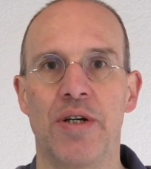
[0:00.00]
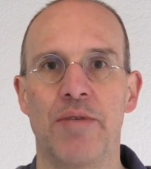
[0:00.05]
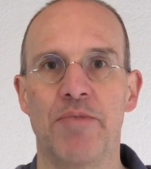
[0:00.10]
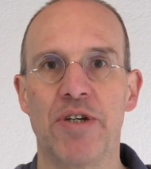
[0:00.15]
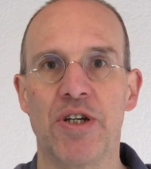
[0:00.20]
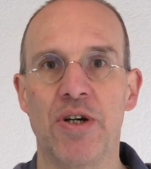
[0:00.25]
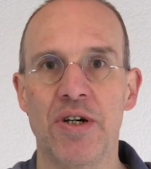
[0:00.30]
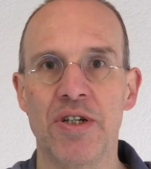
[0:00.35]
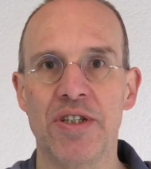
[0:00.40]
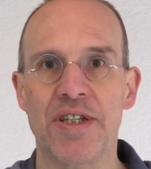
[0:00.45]

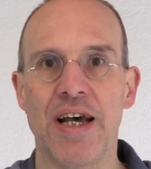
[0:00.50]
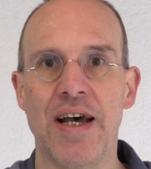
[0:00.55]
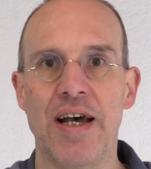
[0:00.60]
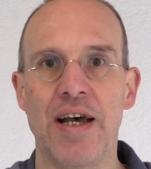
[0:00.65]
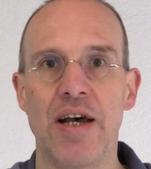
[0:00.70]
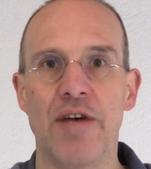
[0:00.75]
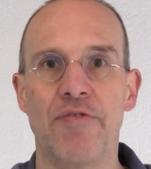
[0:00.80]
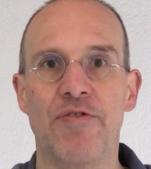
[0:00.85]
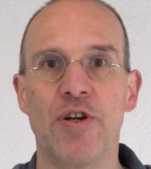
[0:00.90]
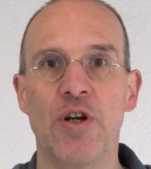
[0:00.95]
because I
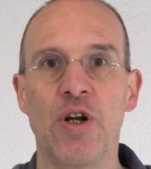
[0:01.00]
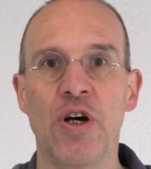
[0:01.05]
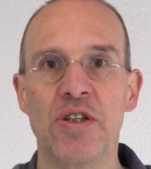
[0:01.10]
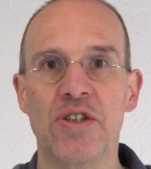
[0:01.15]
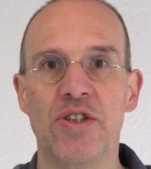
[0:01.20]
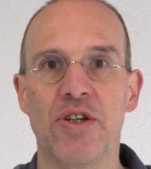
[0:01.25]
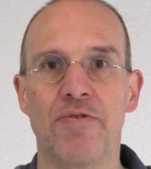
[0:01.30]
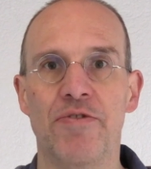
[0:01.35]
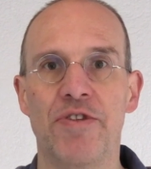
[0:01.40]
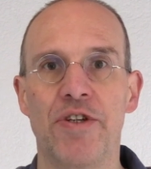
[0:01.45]
have
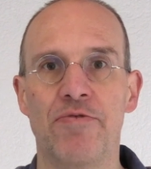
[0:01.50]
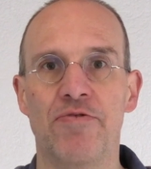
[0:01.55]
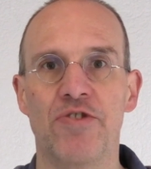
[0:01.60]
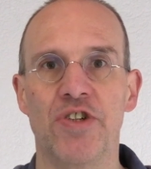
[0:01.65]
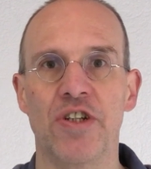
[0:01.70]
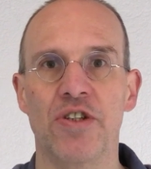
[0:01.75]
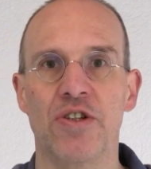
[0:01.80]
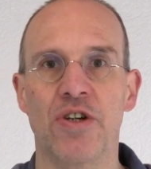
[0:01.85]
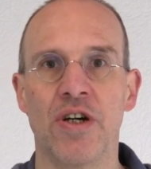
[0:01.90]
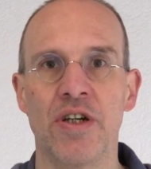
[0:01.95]
lots of
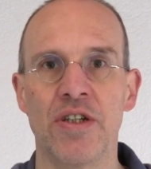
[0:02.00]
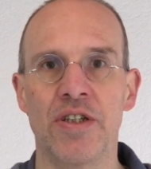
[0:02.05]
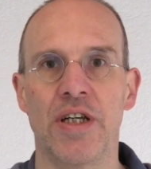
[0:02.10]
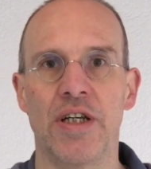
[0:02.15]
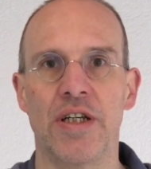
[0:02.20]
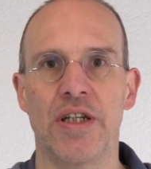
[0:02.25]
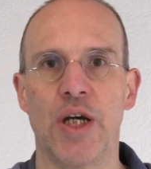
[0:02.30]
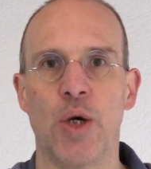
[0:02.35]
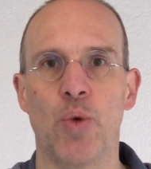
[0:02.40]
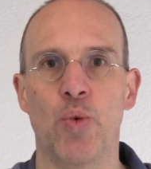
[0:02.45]
different
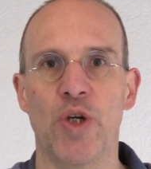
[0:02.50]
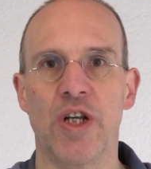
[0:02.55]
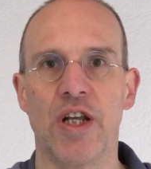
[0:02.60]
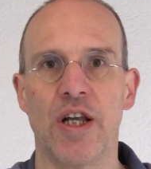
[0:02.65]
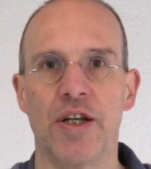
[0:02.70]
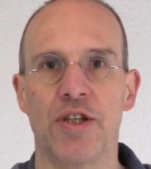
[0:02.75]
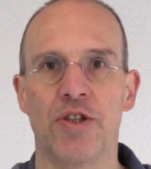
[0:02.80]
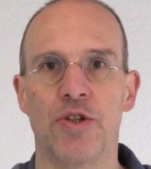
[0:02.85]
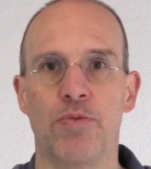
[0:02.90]
content I would like